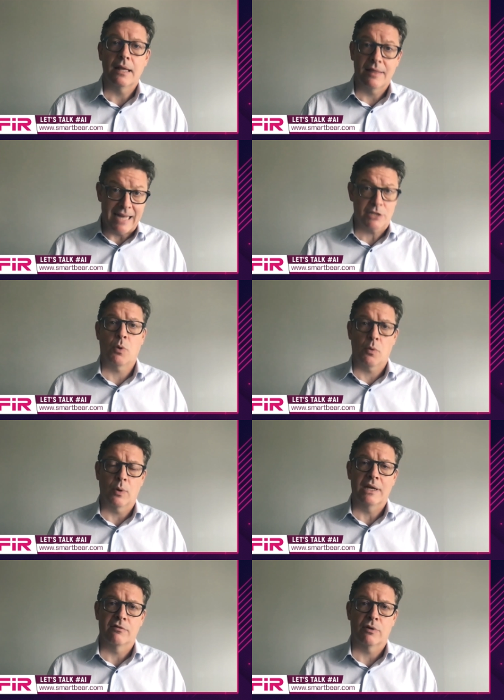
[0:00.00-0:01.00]
That's what
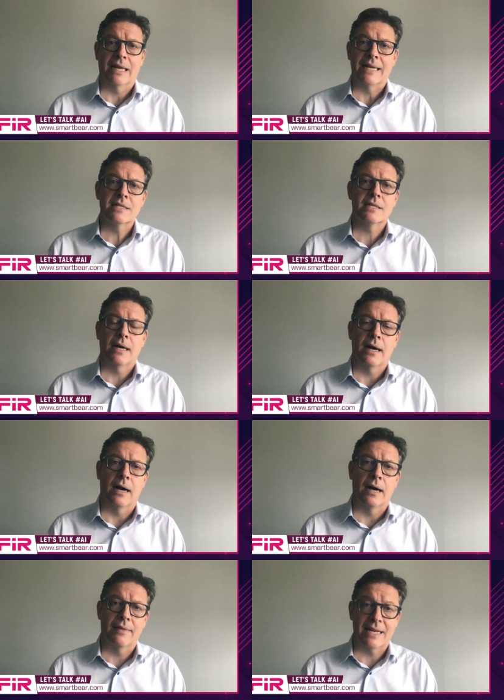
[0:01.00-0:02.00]
we have released.
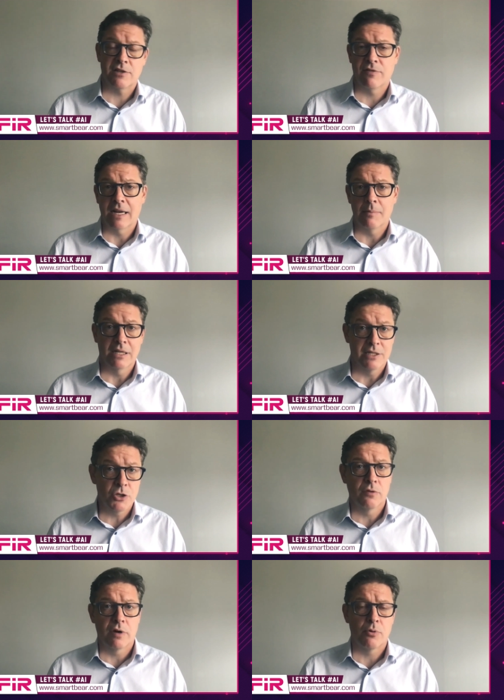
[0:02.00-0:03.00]
Uh, that's available in
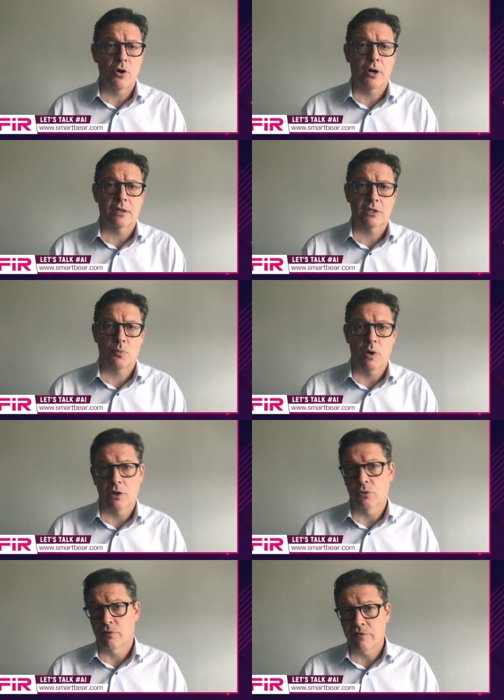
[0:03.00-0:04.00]
two of our products
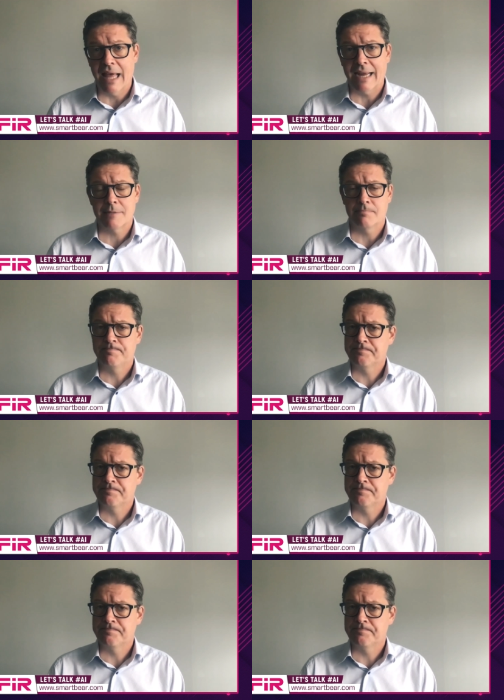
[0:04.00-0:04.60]
one called Reflect,